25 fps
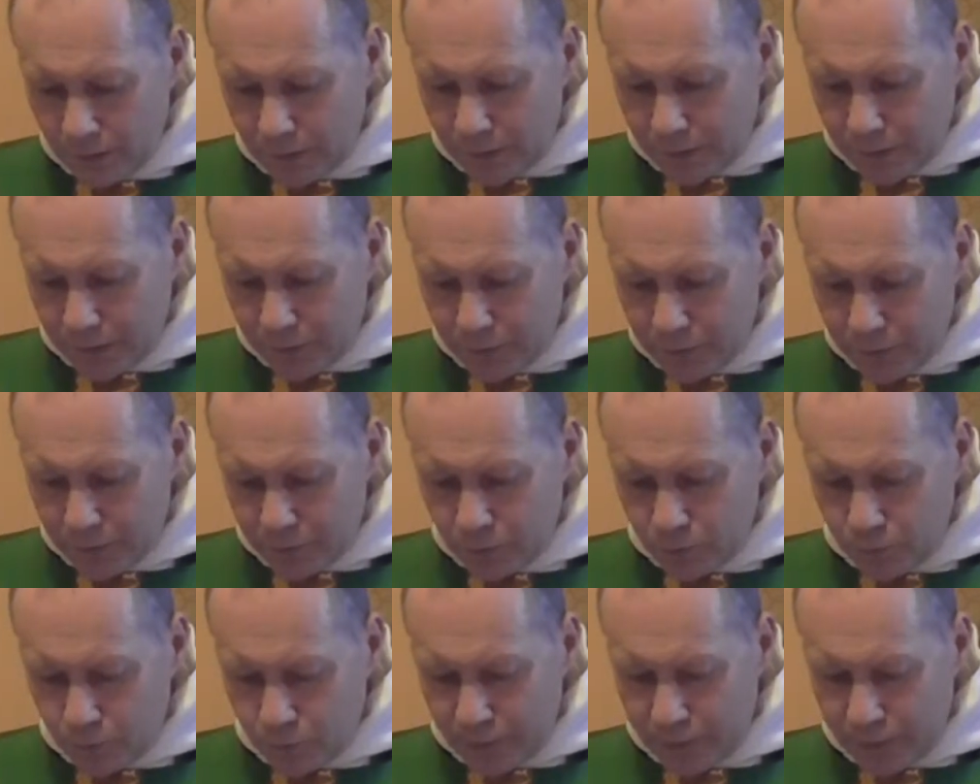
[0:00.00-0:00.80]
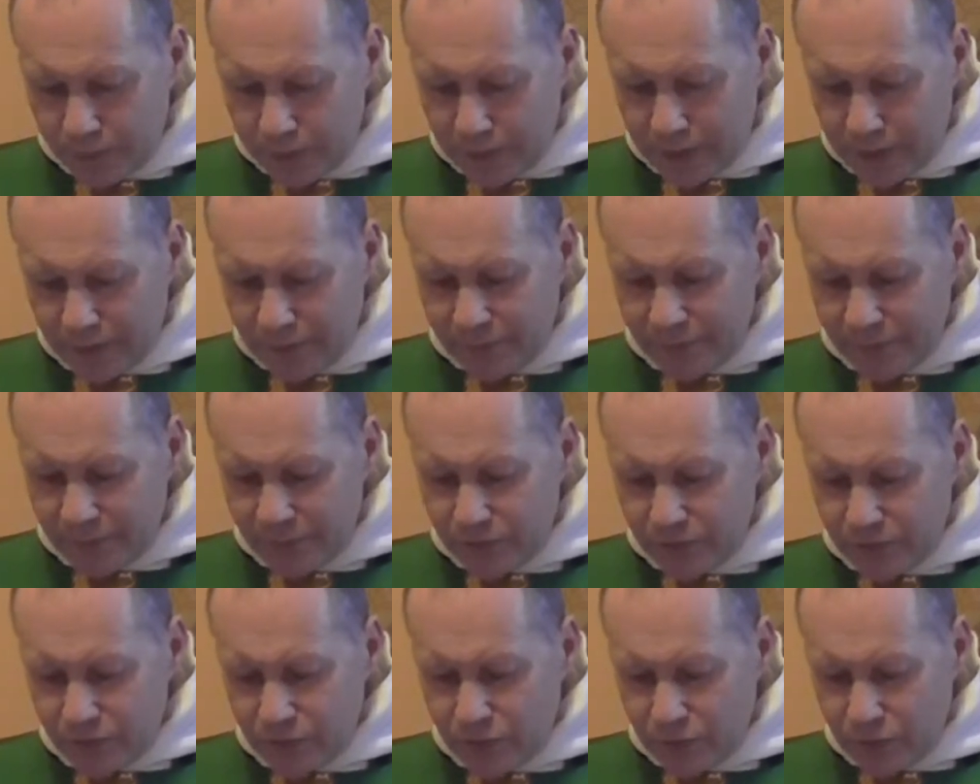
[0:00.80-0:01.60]
I would want,
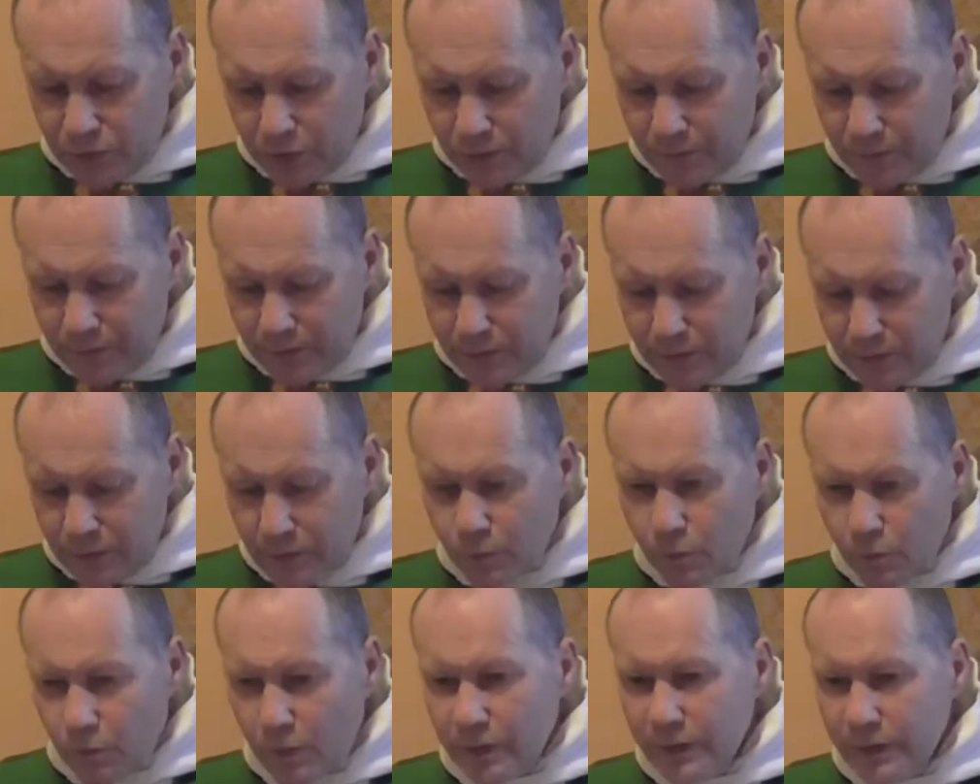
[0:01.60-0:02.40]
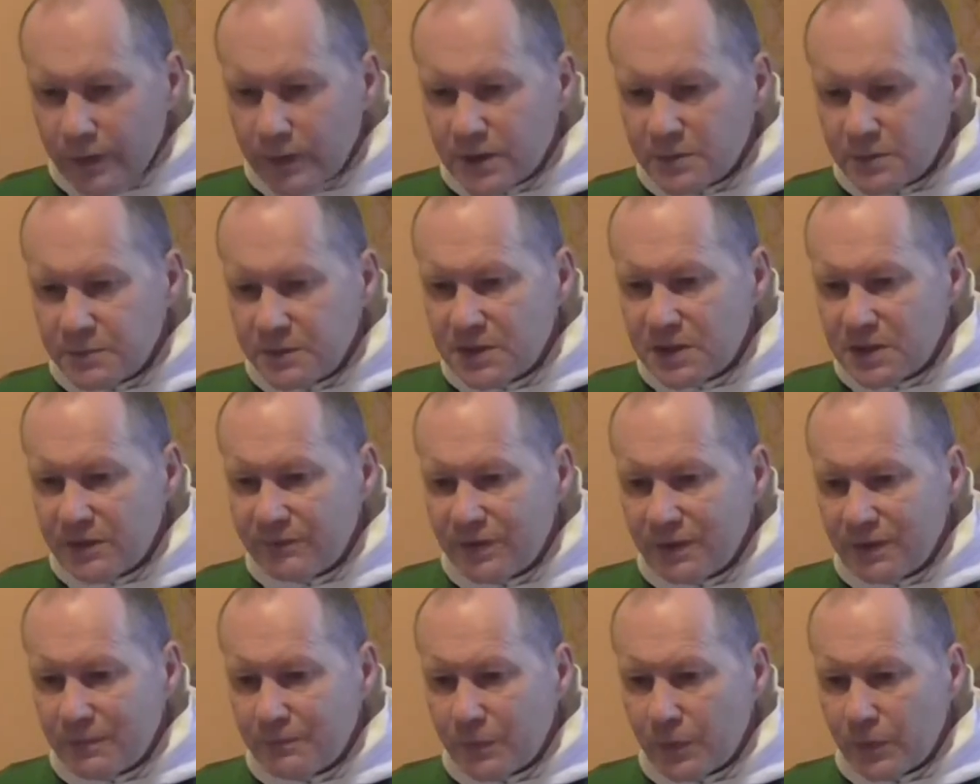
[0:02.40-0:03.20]
however, to comment on one
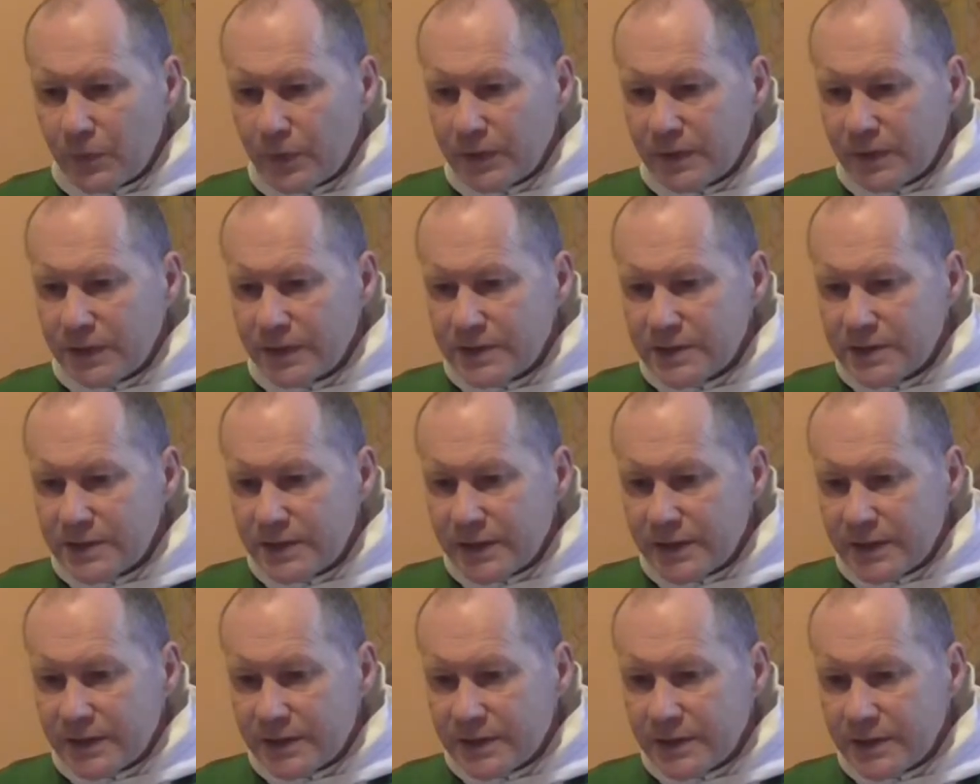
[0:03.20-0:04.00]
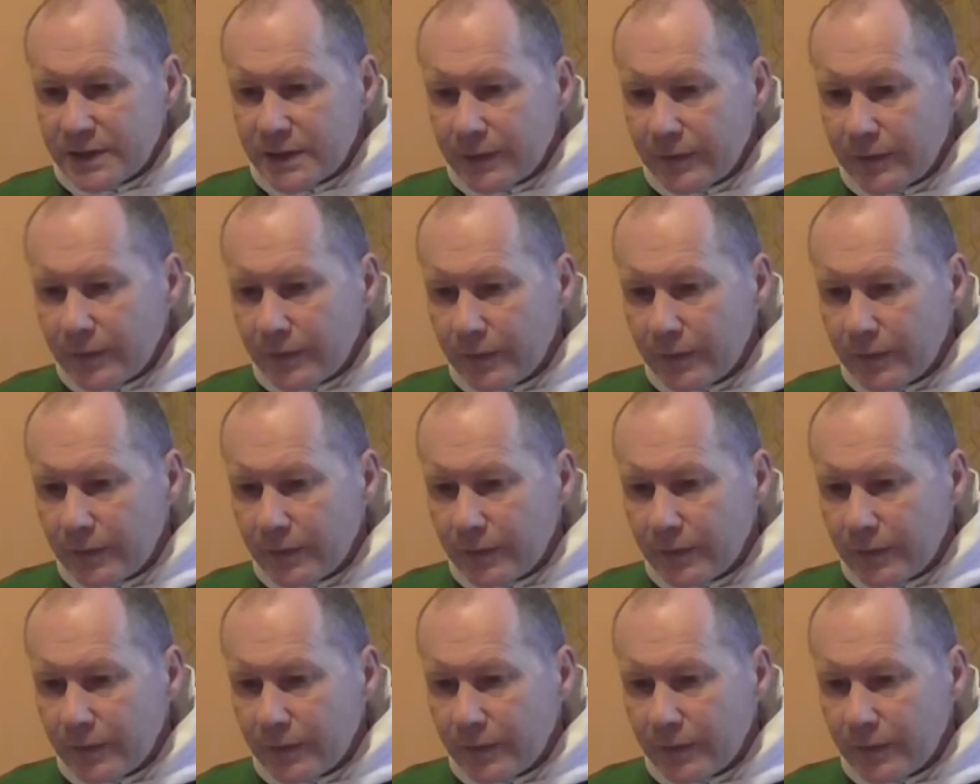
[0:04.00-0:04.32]
specific point. It's this.